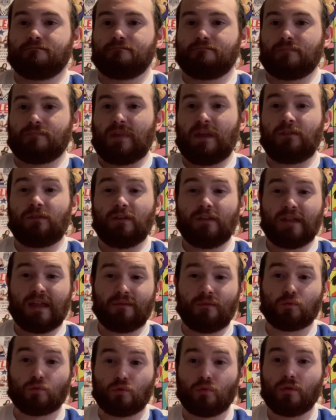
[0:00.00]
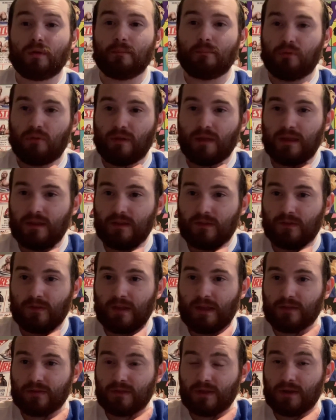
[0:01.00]
they did have a role in playing into
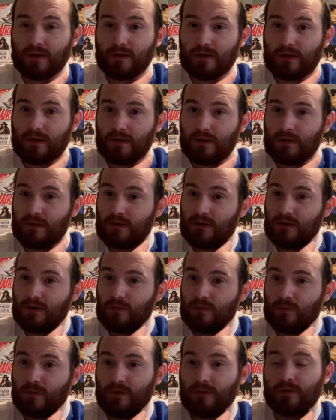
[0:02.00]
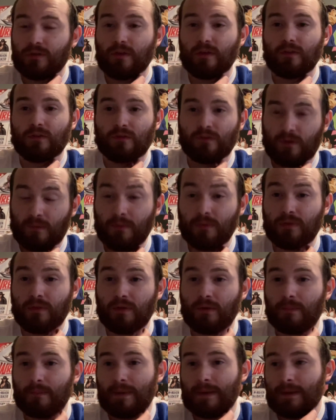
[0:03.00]
that there. With some of
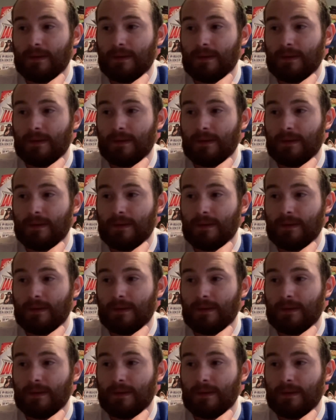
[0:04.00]
them